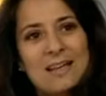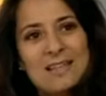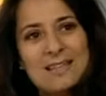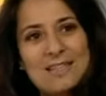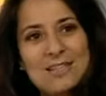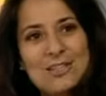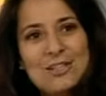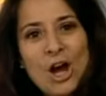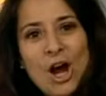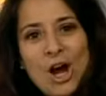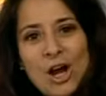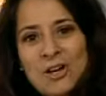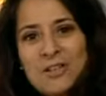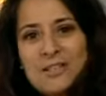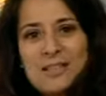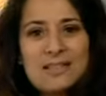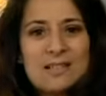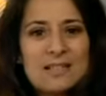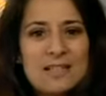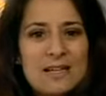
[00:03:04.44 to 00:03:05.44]

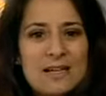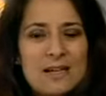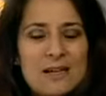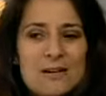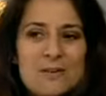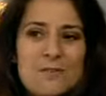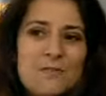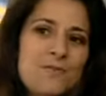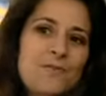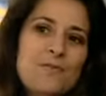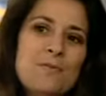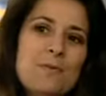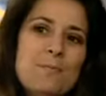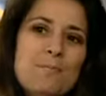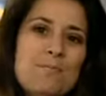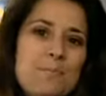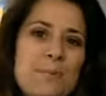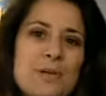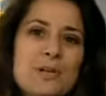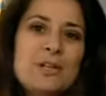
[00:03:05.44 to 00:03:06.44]
Stars live
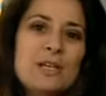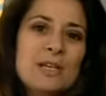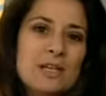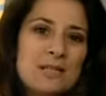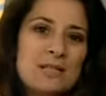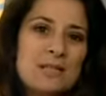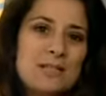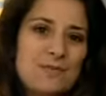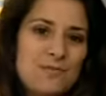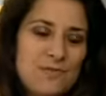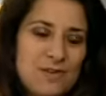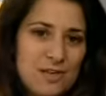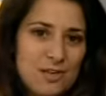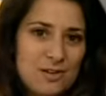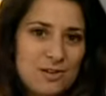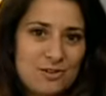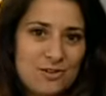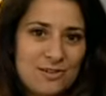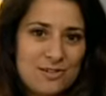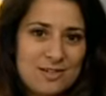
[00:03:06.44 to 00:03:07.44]
billions of
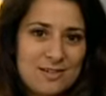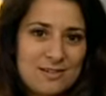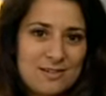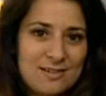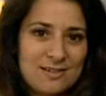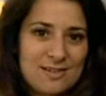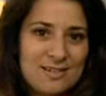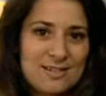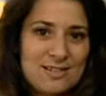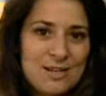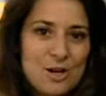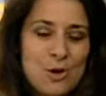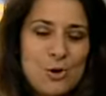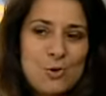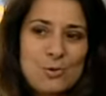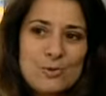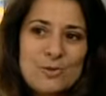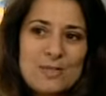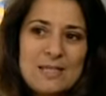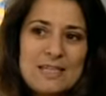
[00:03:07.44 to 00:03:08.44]
years.
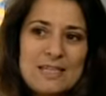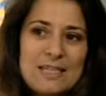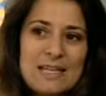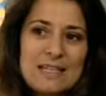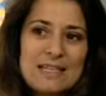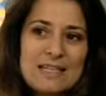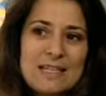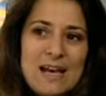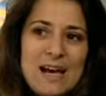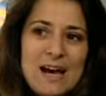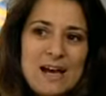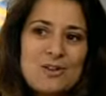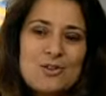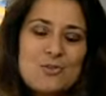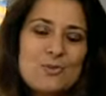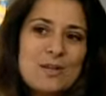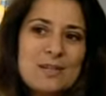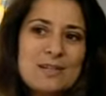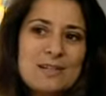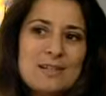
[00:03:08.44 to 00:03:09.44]
So,
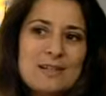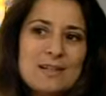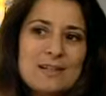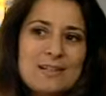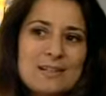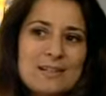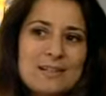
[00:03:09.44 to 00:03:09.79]
600